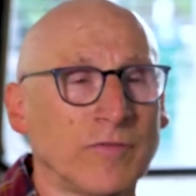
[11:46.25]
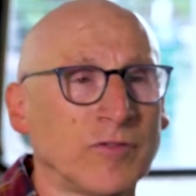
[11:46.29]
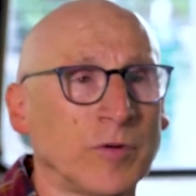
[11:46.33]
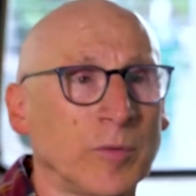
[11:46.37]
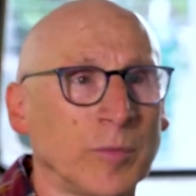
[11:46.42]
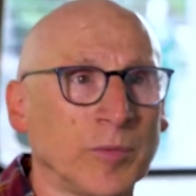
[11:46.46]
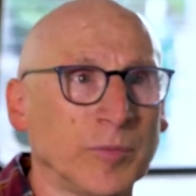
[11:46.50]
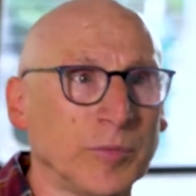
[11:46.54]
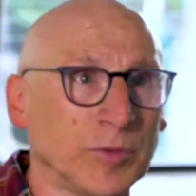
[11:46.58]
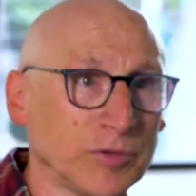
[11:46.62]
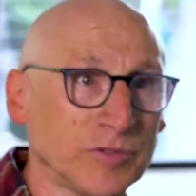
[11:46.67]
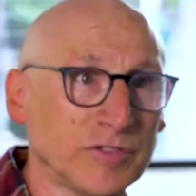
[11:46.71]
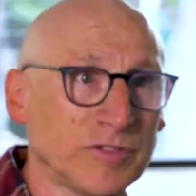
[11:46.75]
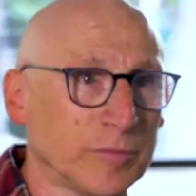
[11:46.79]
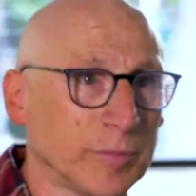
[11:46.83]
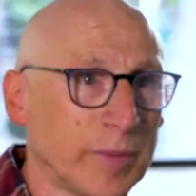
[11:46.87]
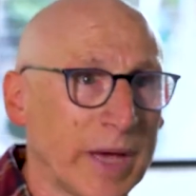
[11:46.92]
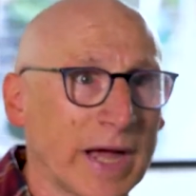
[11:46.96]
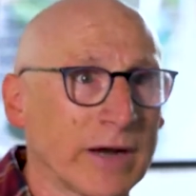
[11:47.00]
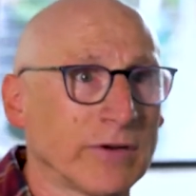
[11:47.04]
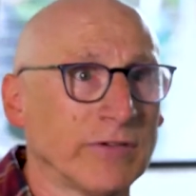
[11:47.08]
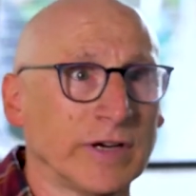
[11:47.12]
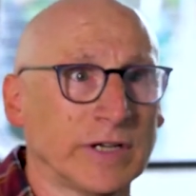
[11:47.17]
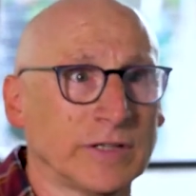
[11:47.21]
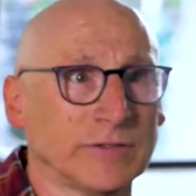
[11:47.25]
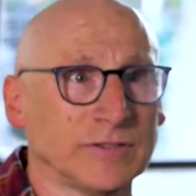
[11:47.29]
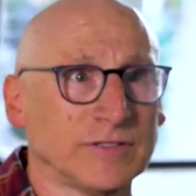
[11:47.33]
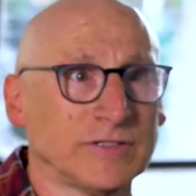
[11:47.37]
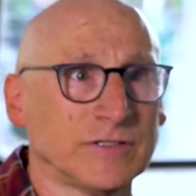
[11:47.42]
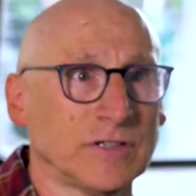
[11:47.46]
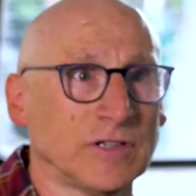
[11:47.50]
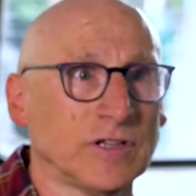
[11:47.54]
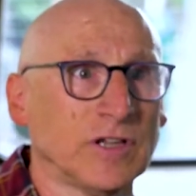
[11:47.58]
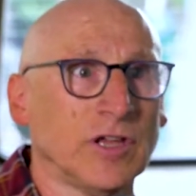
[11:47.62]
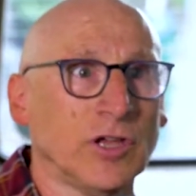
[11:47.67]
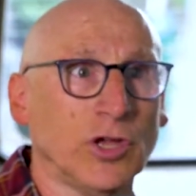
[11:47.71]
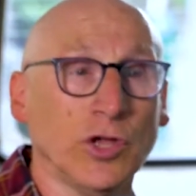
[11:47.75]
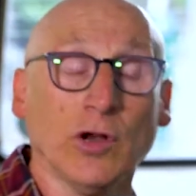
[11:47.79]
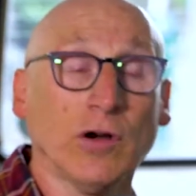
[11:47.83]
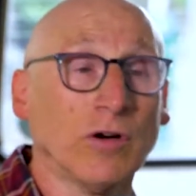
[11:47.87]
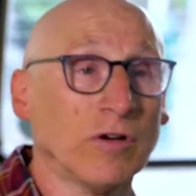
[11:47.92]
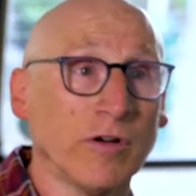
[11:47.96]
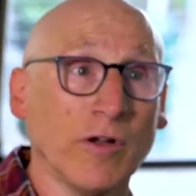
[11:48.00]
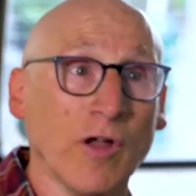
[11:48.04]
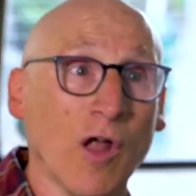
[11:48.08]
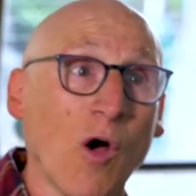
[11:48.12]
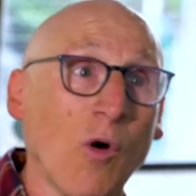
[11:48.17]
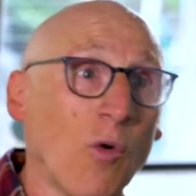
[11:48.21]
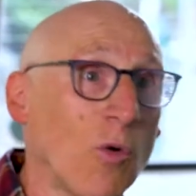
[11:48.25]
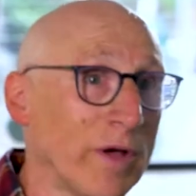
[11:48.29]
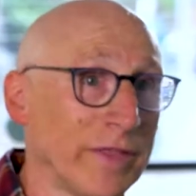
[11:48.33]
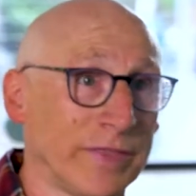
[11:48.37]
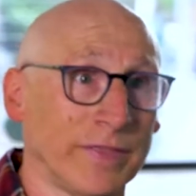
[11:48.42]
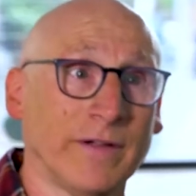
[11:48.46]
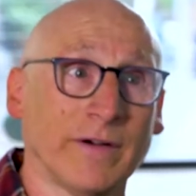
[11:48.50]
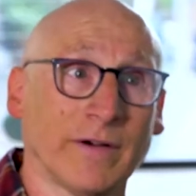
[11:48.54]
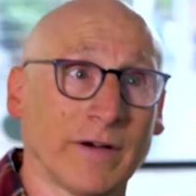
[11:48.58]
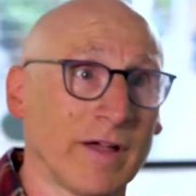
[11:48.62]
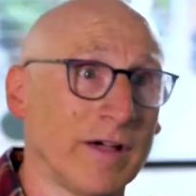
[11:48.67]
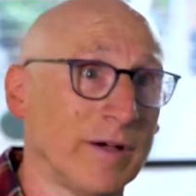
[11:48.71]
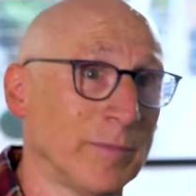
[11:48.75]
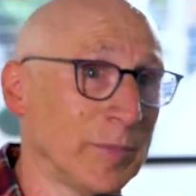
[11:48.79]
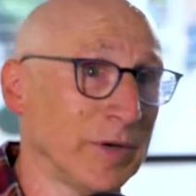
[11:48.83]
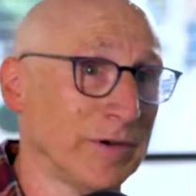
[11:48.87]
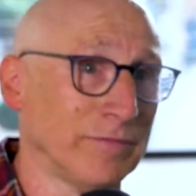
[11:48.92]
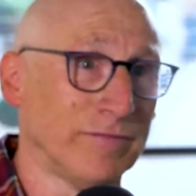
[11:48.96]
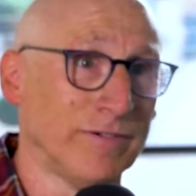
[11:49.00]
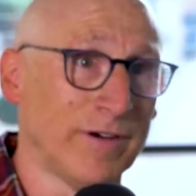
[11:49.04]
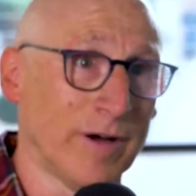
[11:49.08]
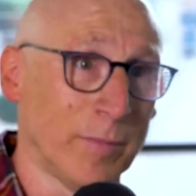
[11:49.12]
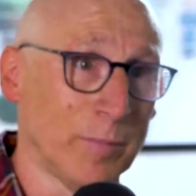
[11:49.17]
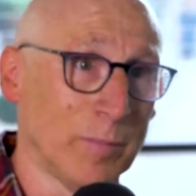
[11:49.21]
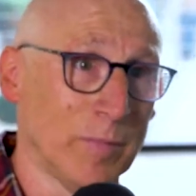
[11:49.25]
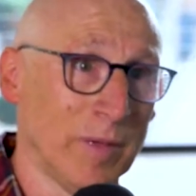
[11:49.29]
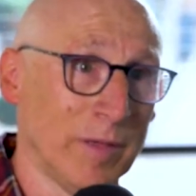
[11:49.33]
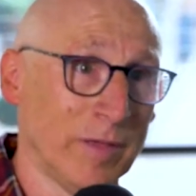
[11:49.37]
from abusive backgrounds. You don't know what they're coming from.